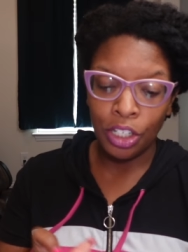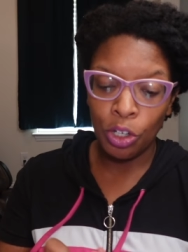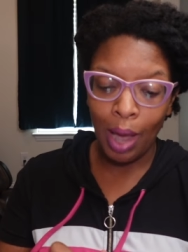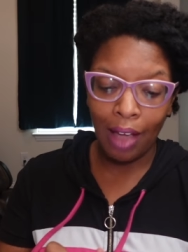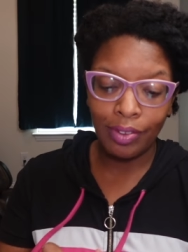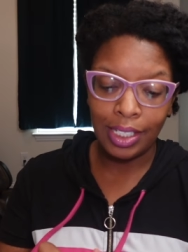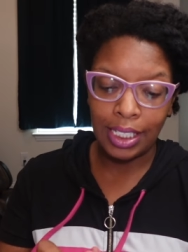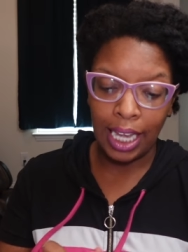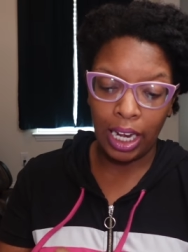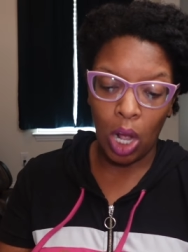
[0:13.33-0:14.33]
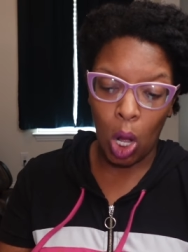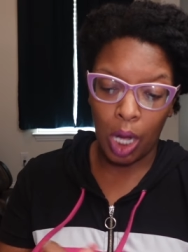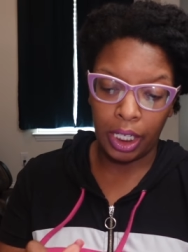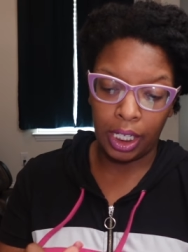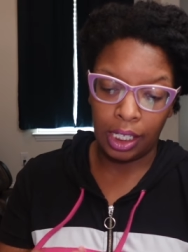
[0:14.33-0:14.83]
You have to stay
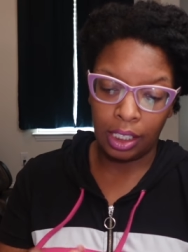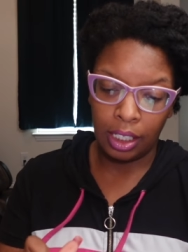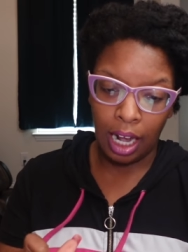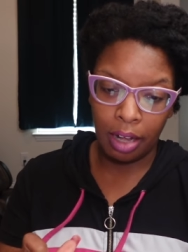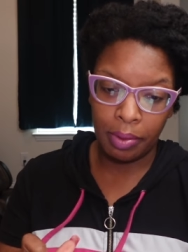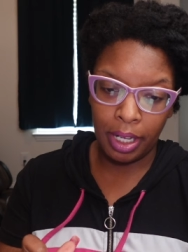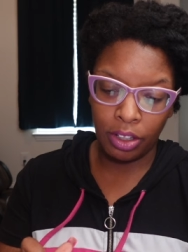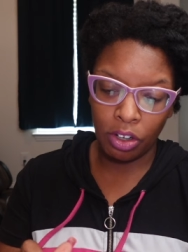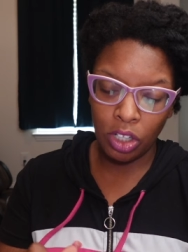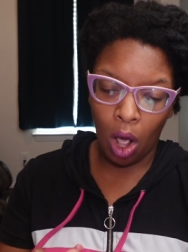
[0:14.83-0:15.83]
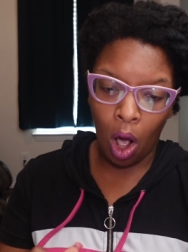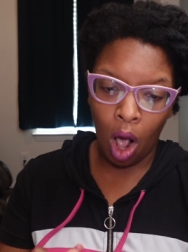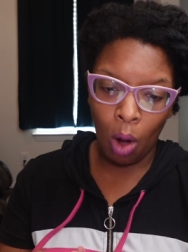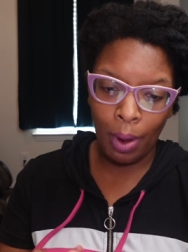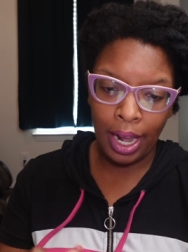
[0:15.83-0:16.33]
on it. I mean, there's
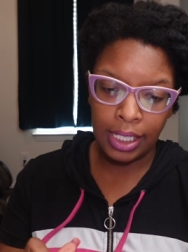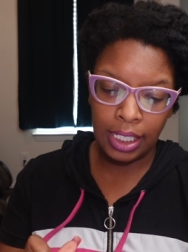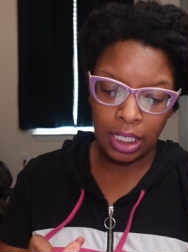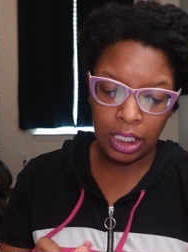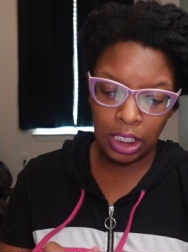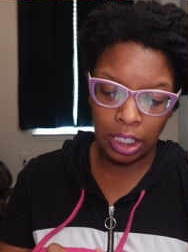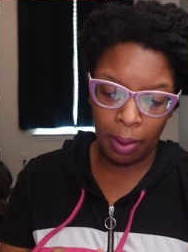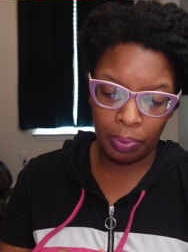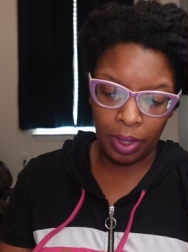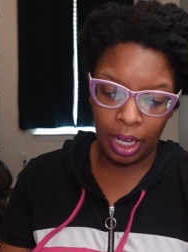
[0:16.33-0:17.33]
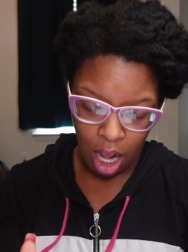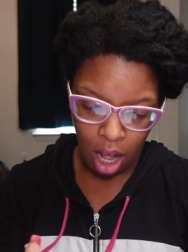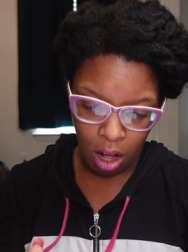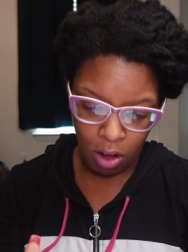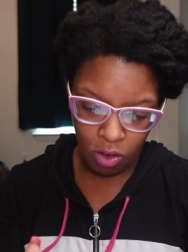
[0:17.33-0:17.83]
always something.
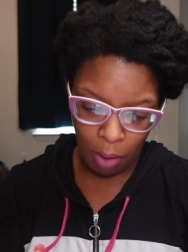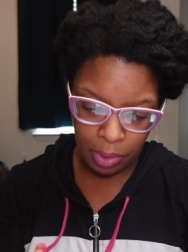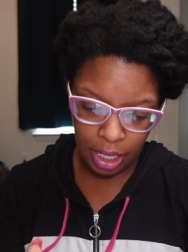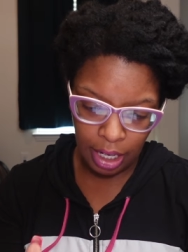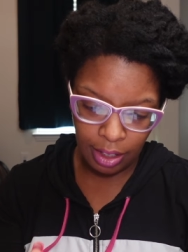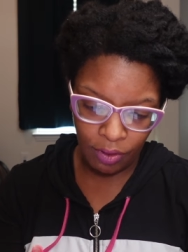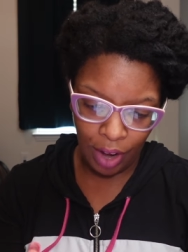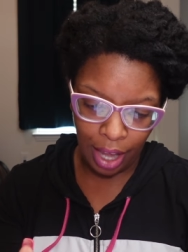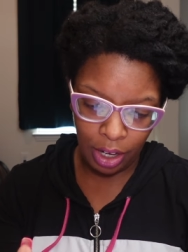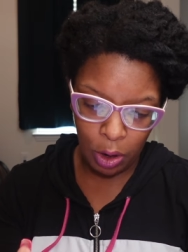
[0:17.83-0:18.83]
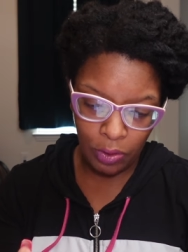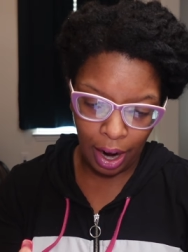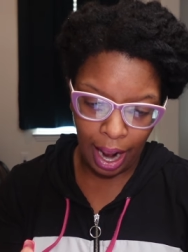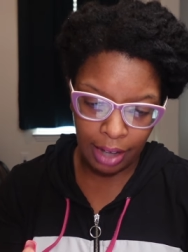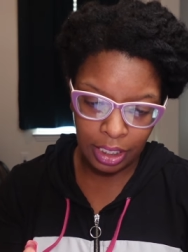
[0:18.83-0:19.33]
Oh, I'm looking at the value of
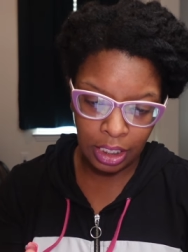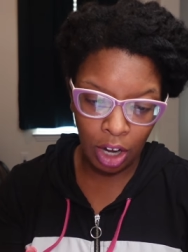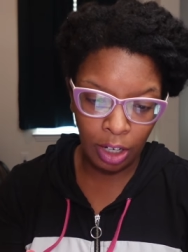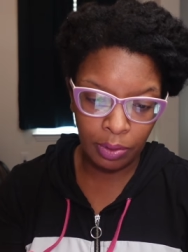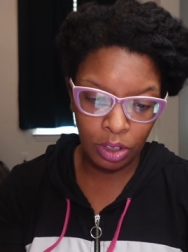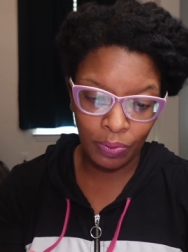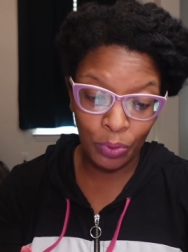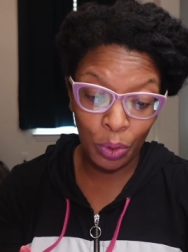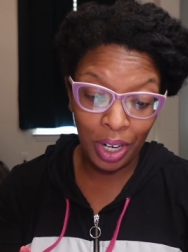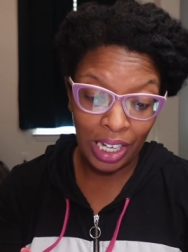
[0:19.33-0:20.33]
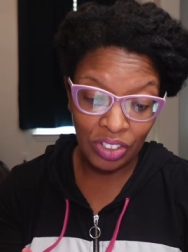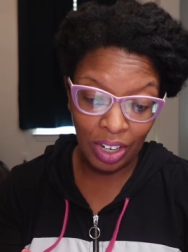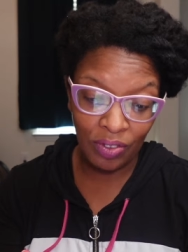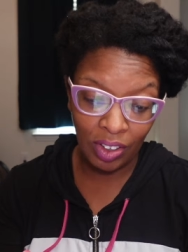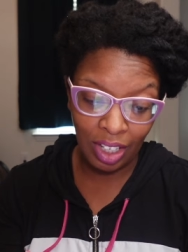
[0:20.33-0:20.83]
our house is going up to
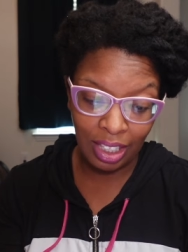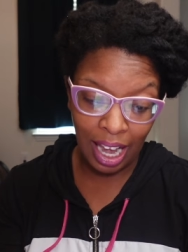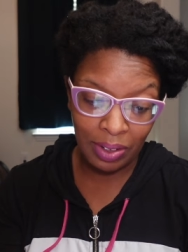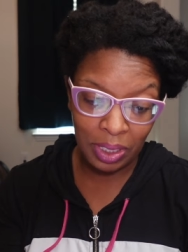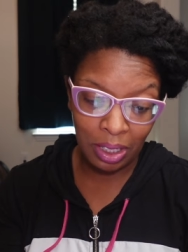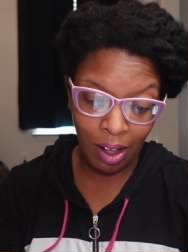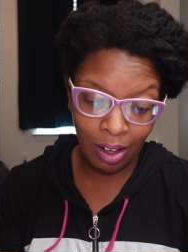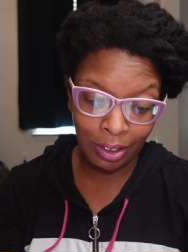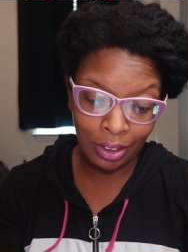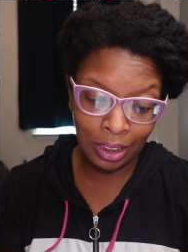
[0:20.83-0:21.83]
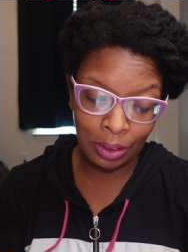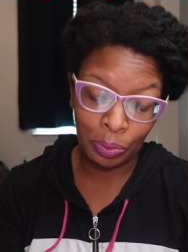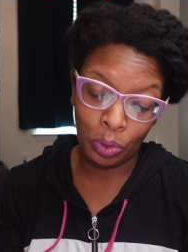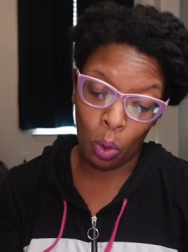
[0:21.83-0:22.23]
$350,000.